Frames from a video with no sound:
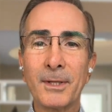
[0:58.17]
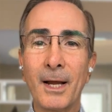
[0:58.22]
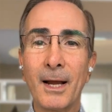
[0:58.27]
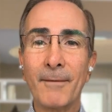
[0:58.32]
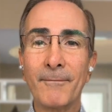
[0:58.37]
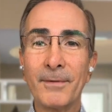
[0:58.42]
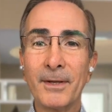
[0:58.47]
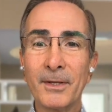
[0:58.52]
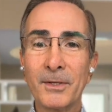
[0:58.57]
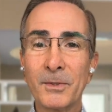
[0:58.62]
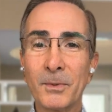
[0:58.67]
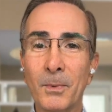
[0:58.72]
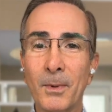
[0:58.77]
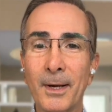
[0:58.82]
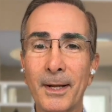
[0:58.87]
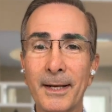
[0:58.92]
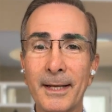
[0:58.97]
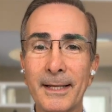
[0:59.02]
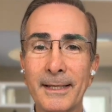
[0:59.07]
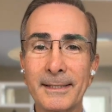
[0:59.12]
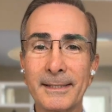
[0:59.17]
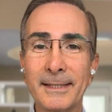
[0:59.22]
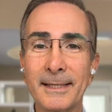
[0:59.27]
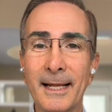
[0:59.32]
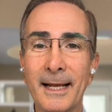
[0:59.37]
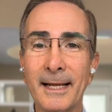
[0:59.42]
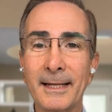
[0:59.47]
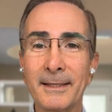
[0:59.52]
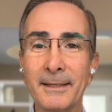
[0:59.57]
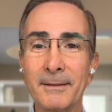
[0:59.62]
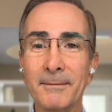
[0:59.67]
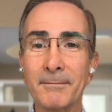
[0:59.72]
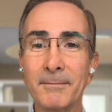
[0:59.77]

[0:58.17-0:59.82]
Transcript: obvious one is that